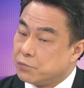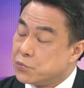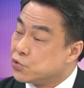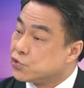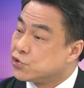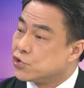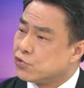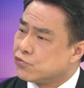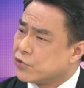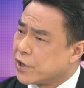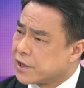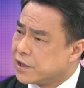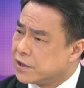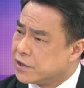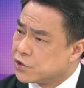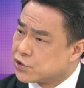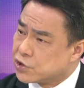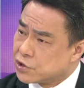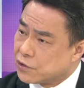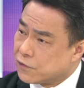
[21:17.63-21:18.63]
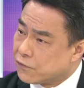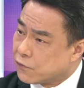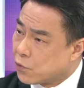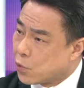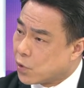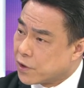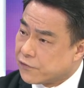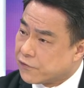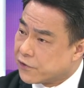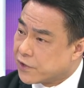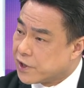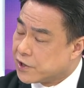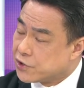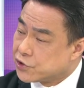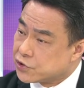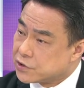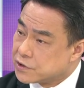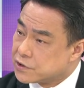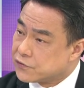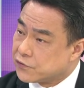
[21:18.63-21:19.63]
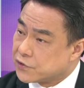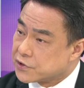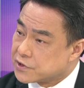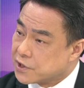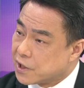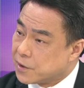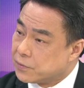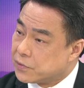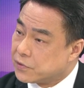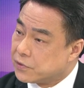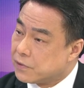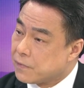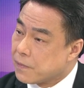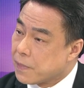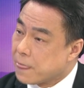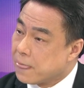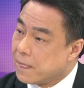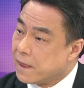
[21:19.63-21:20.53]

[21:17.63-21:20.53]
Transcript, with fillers: mutual recognition of qualifications, for example,